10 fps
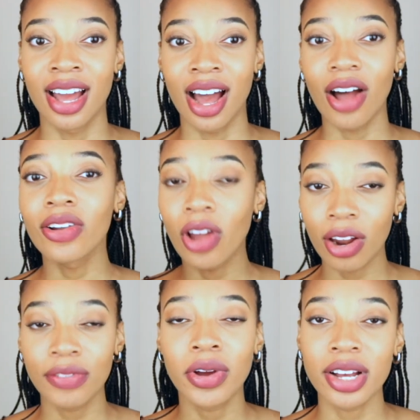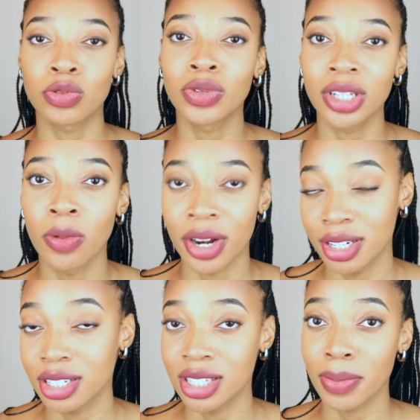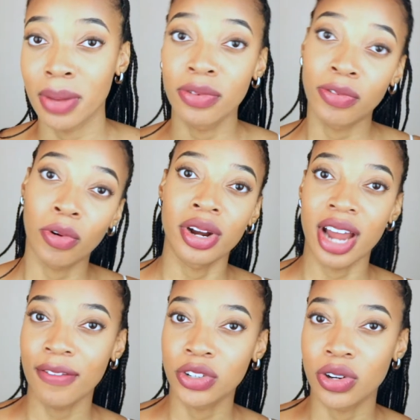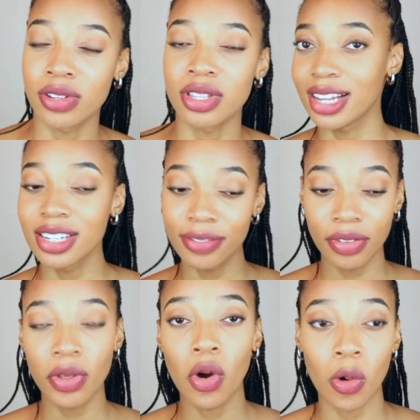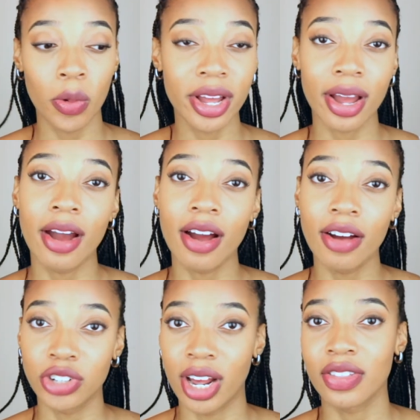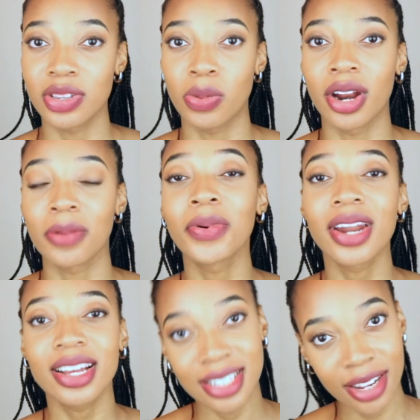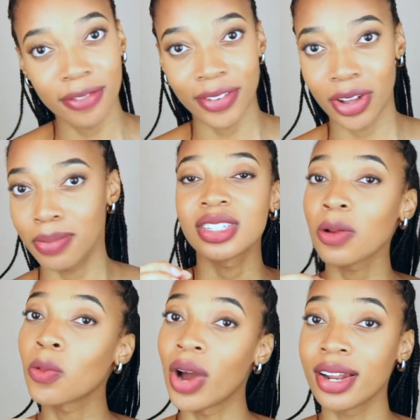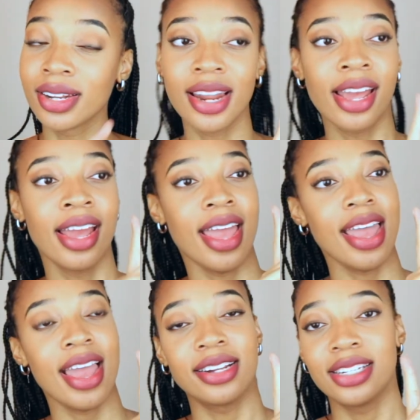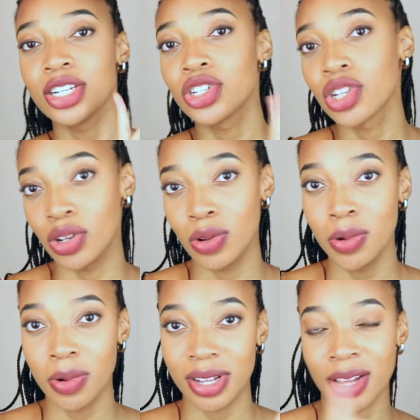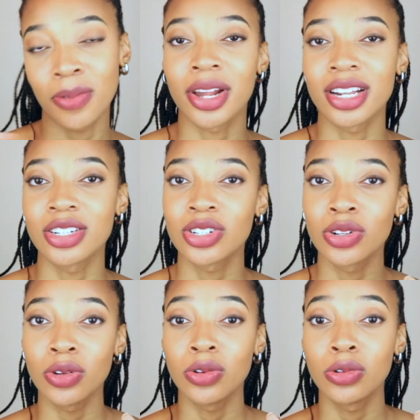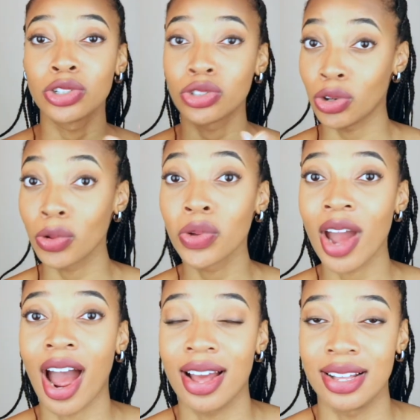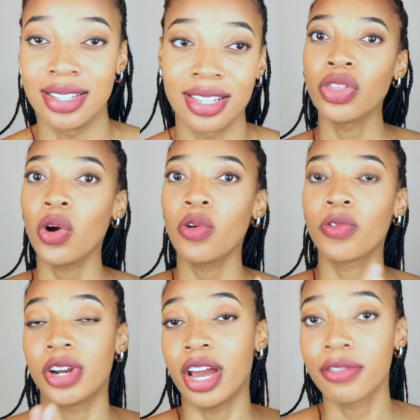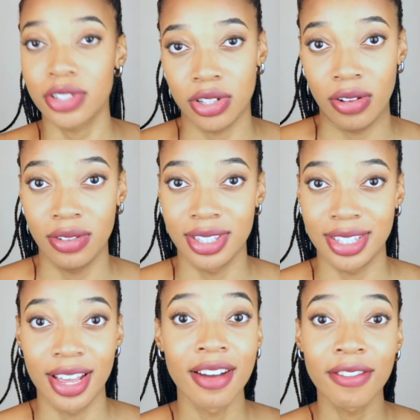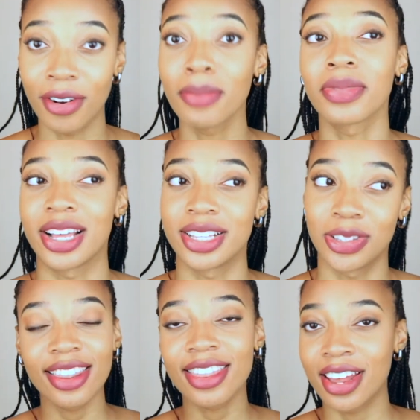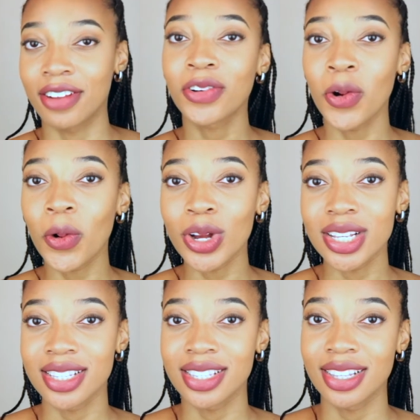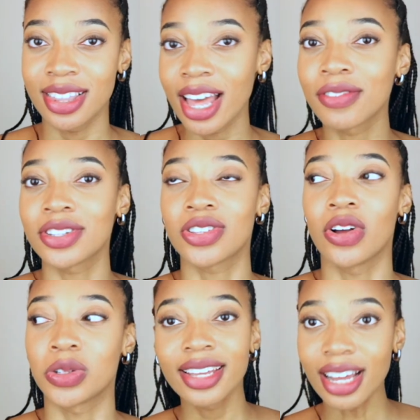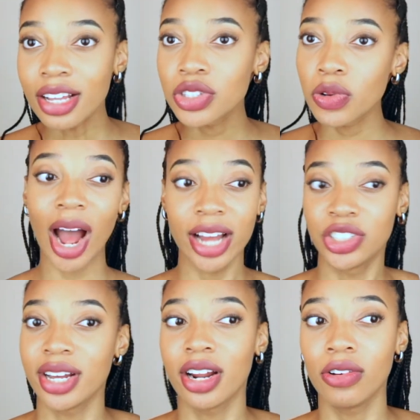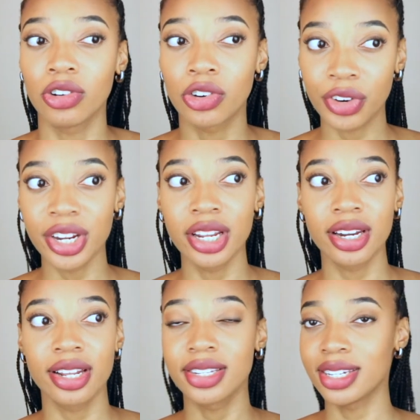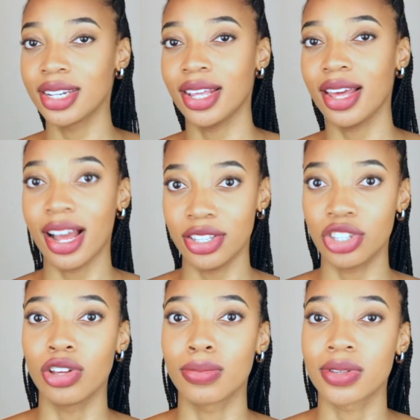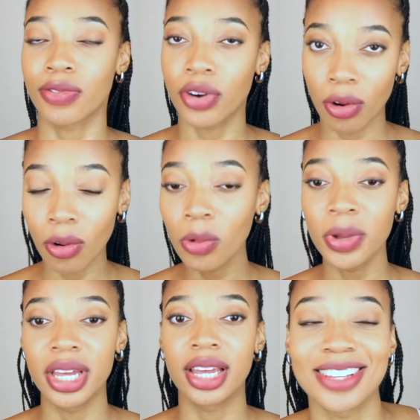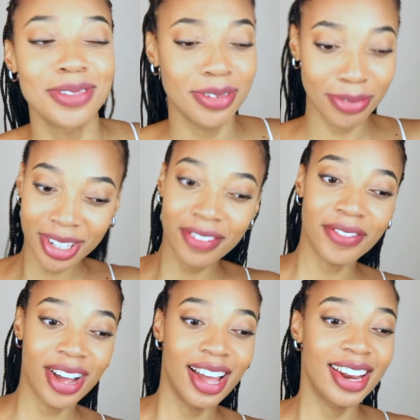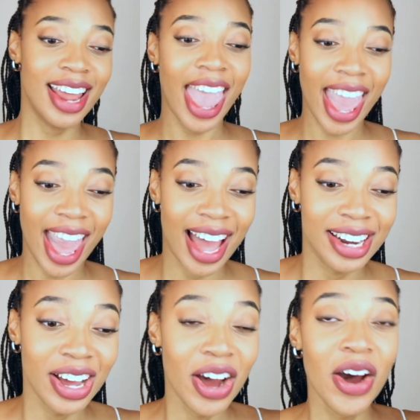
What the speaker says: a lot of you guys really wanted to see my before and afters. I didn't film the whole week of trying out this product, but I did film day 1 and day 2 because I wanted to show you guys the overnight results from this. Then of course the end result. Yeah, so I tried out green tea ice cubes for a whole week. It was a really fun and